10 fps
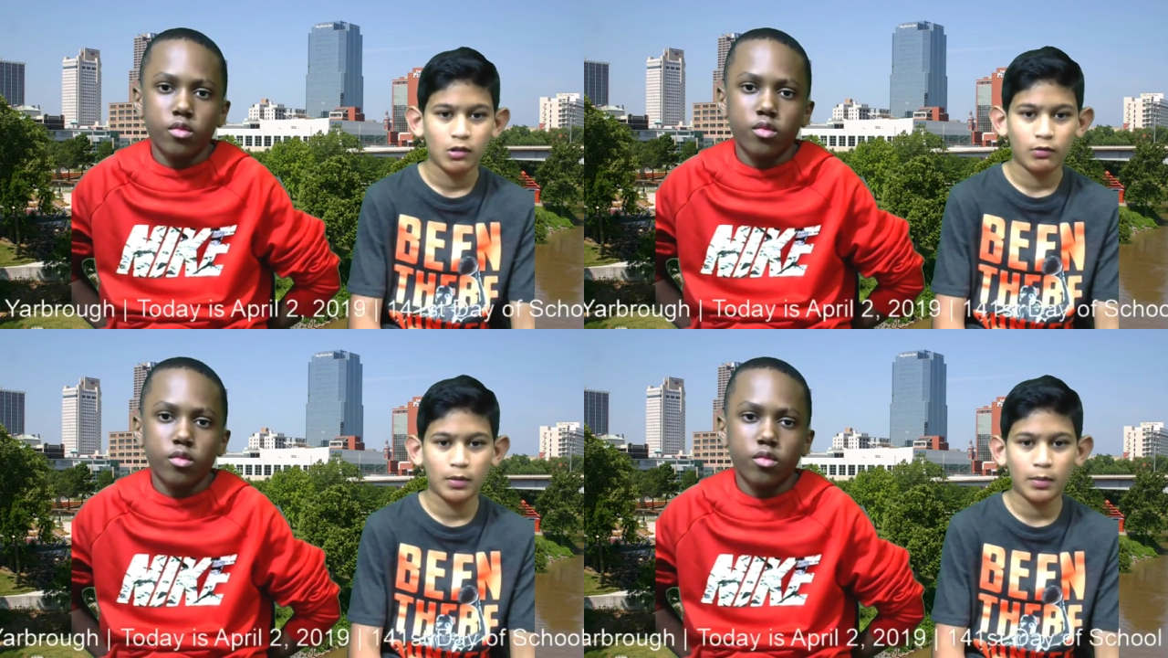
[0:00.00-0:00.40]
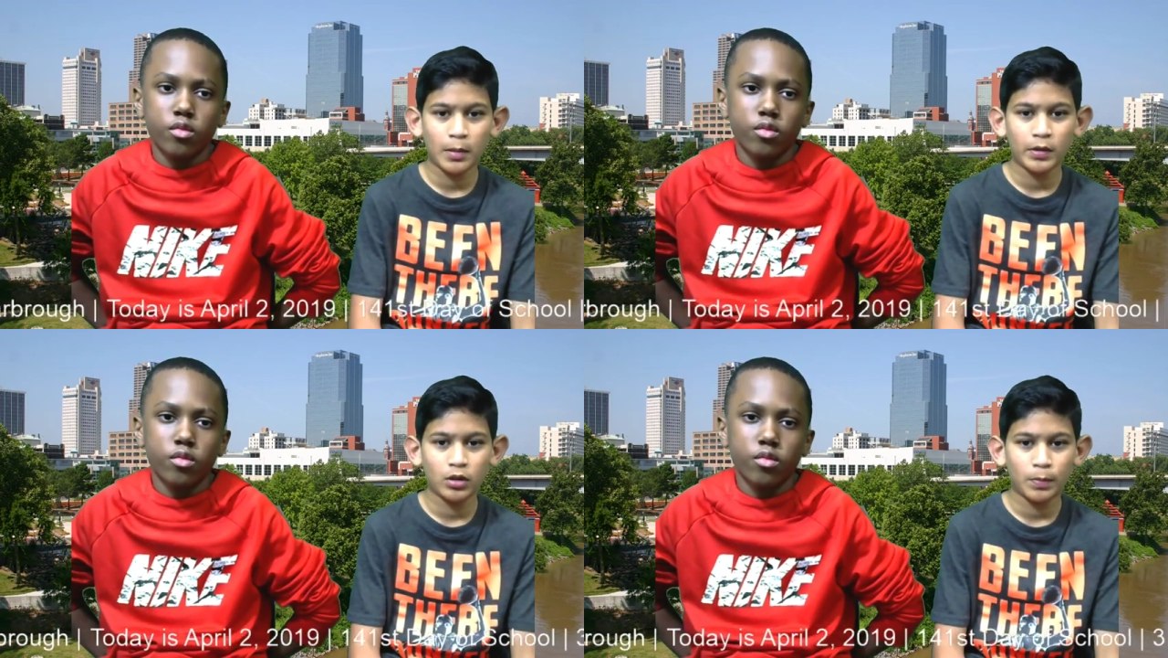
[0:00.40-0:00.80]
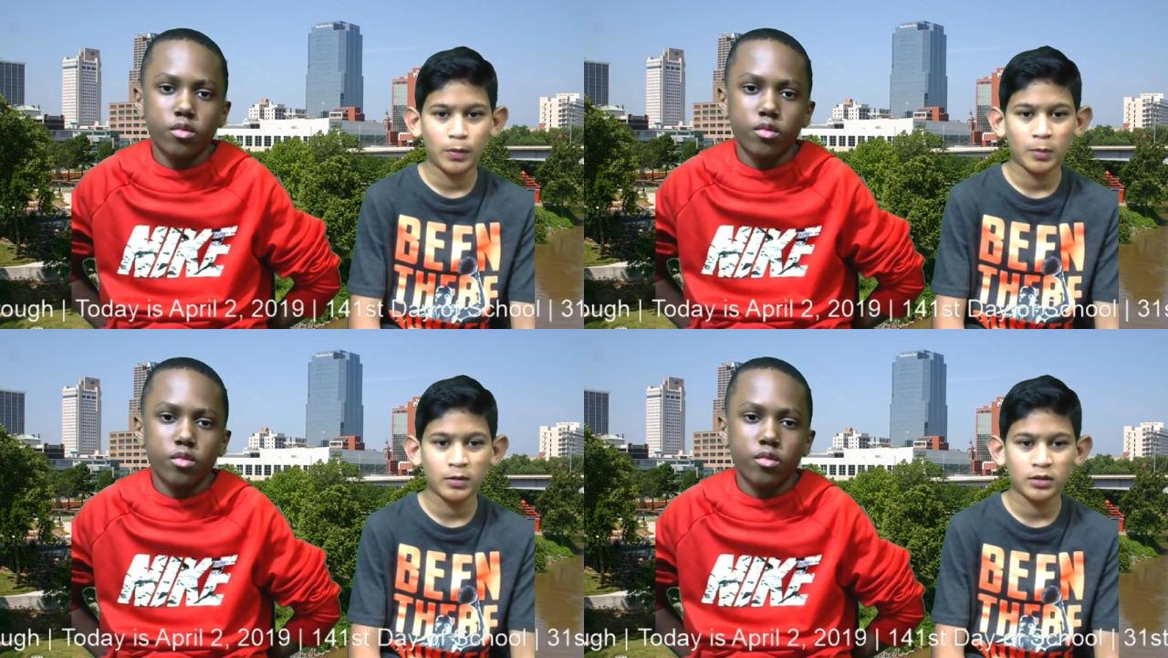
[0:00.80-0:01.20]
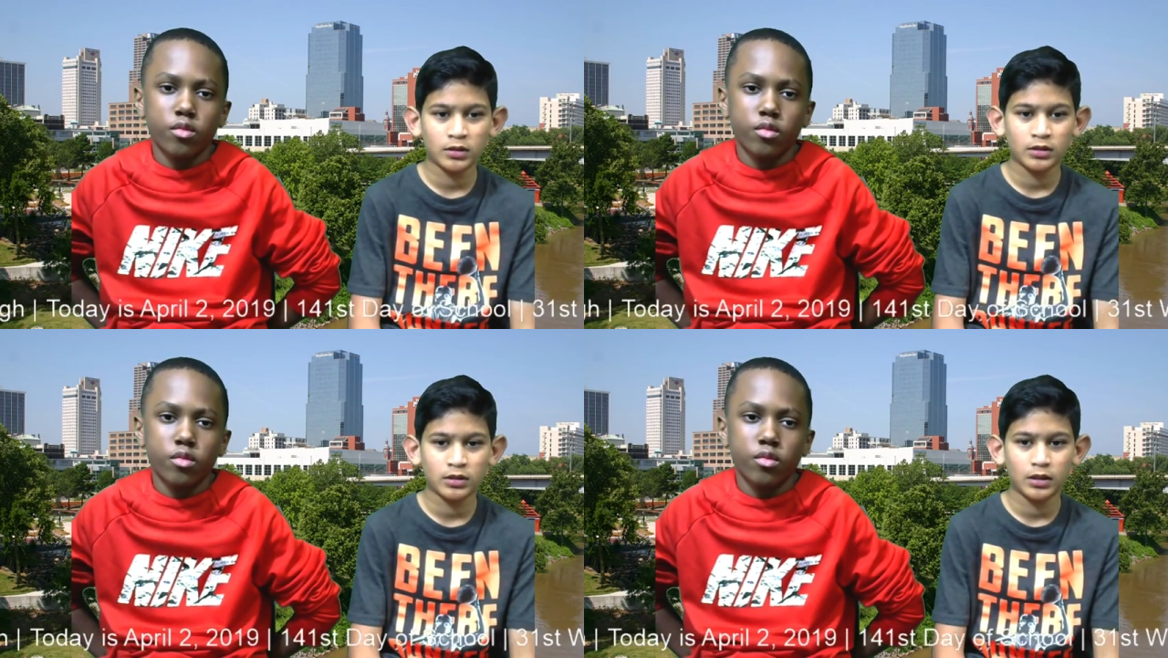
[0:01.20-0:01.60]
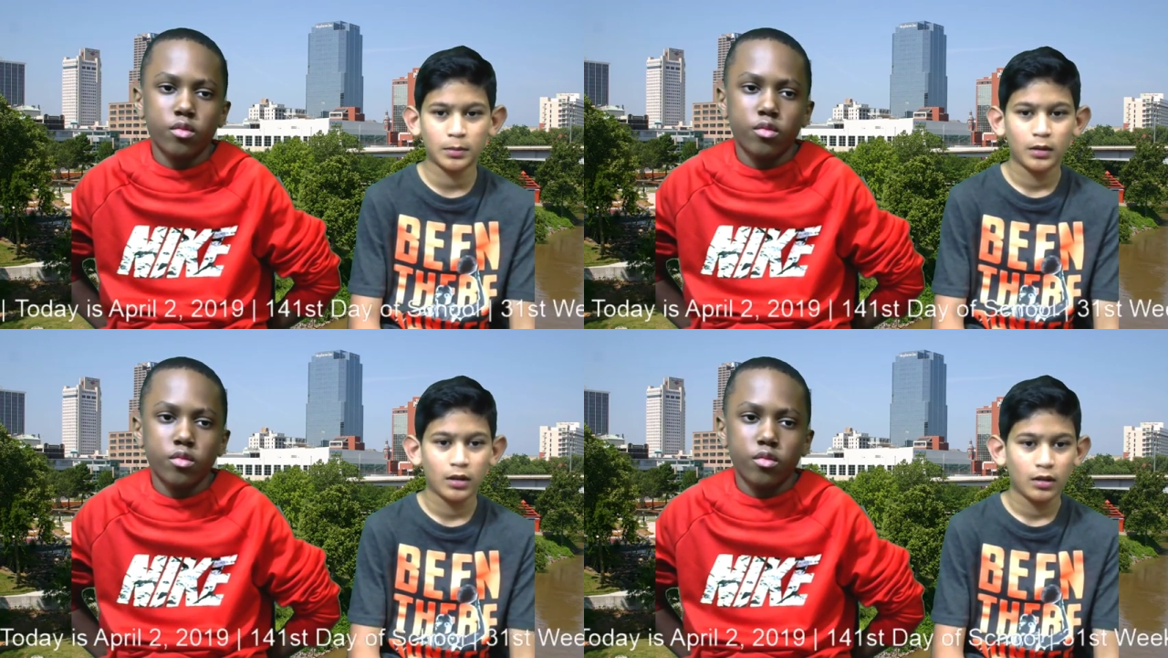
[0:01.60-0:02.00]
Speaker 1: Remember, your permission slip
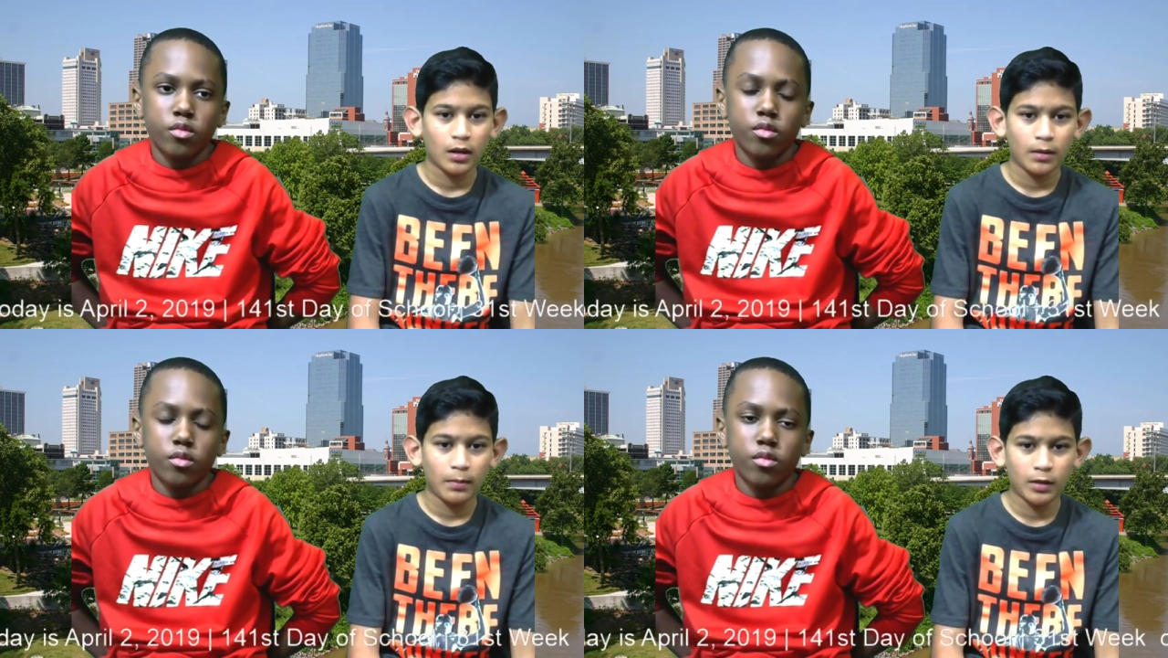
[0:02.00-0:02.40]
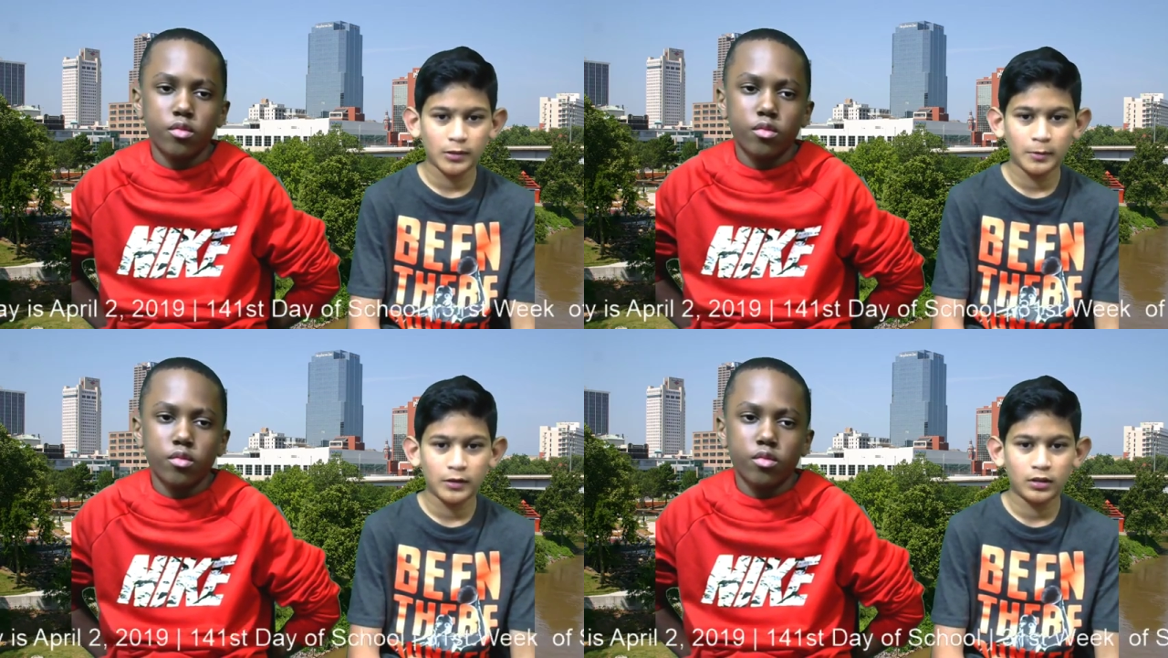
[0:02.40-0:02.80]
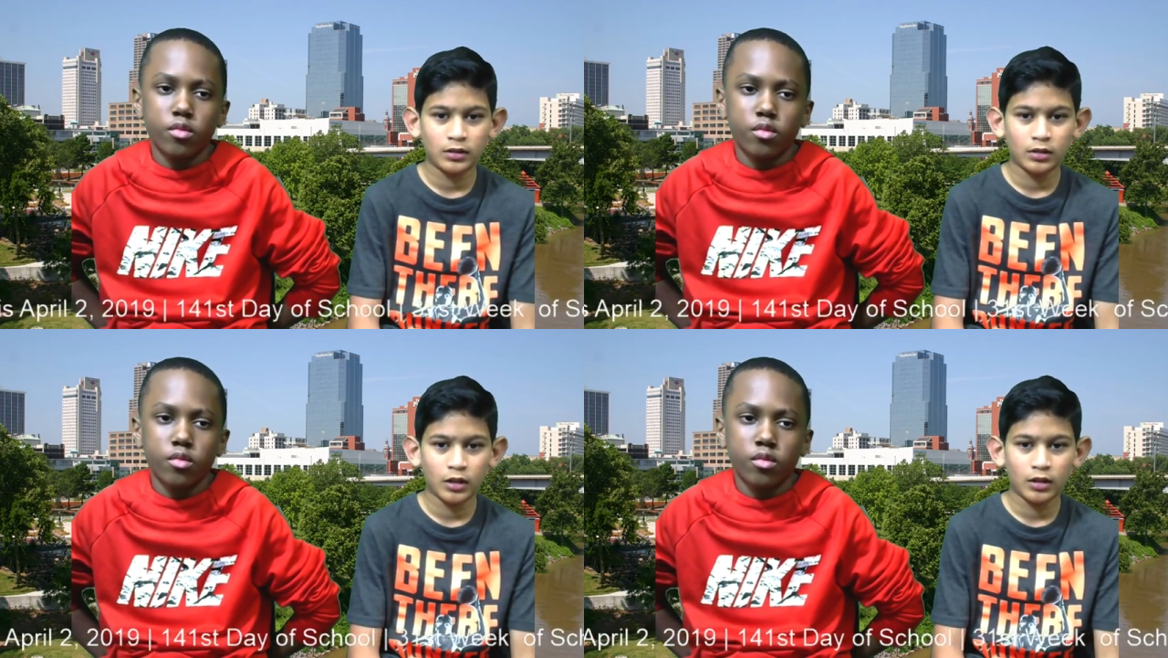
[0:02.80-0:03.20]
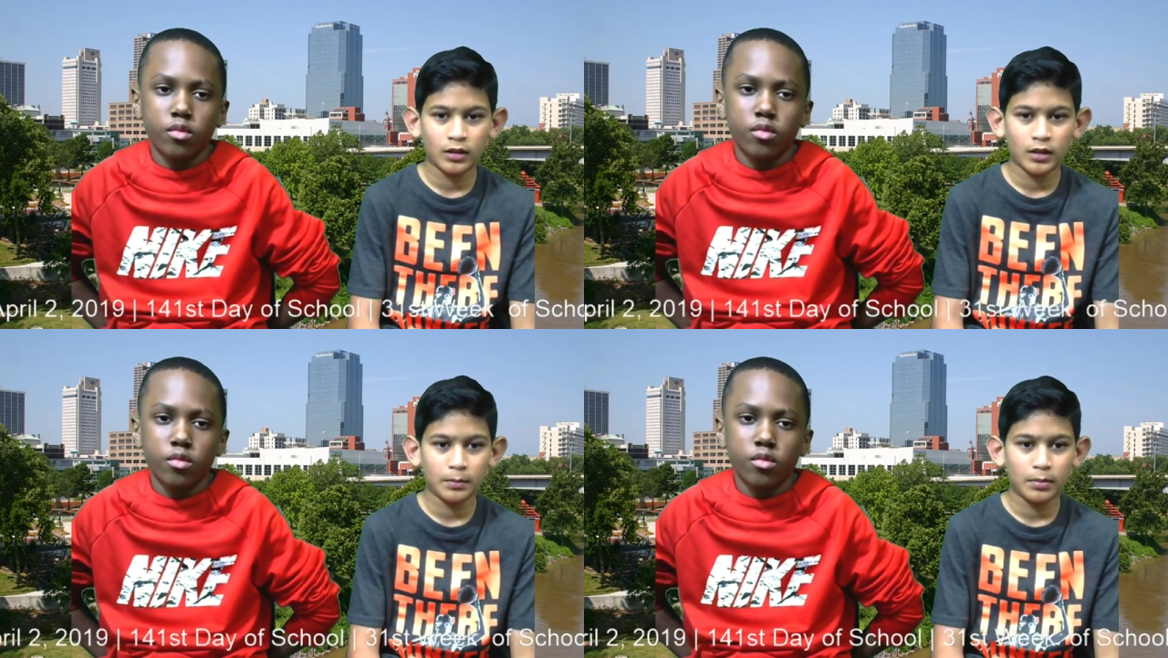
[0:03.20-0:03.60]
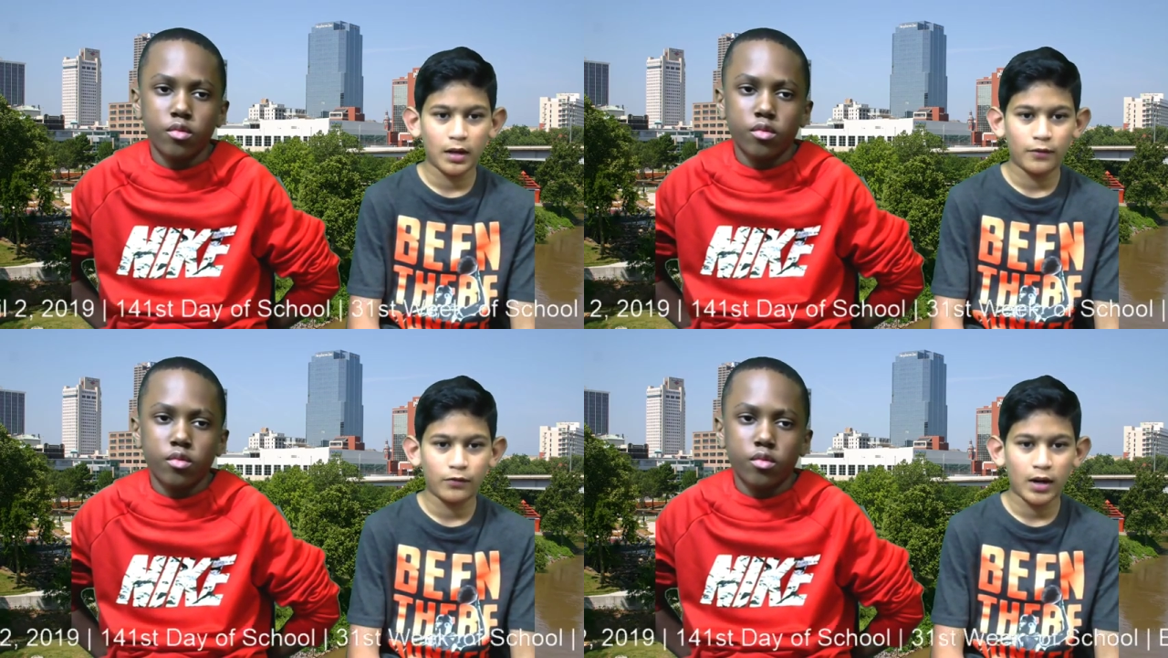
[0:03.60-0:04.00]
must be turned in by
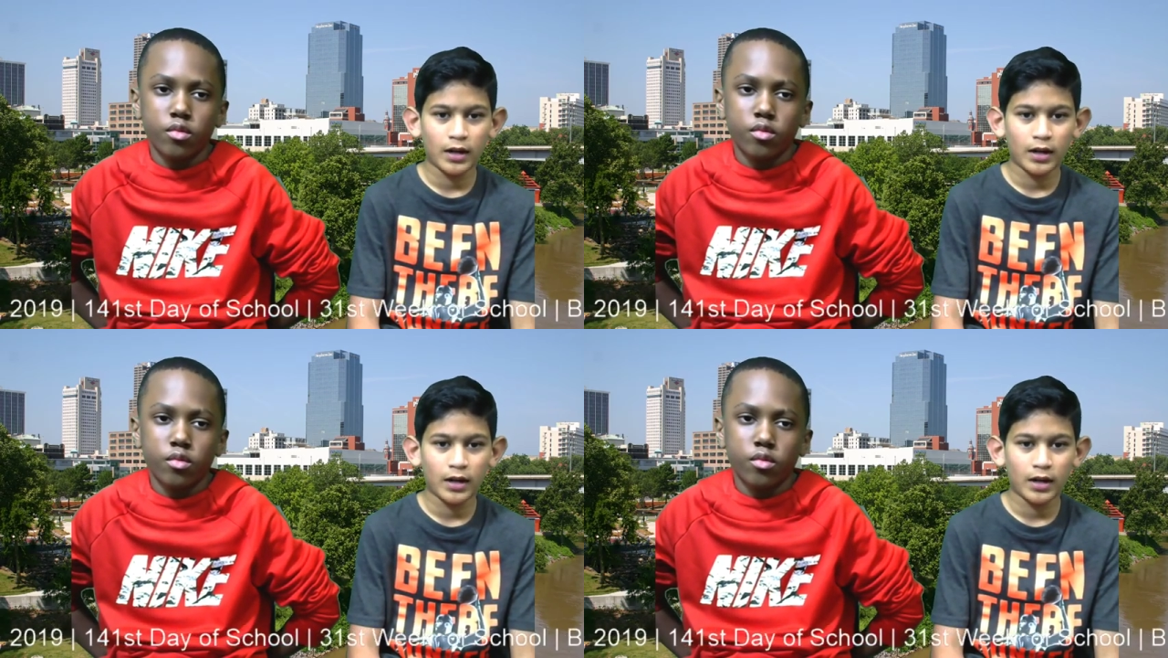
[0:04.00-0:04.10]
Friday,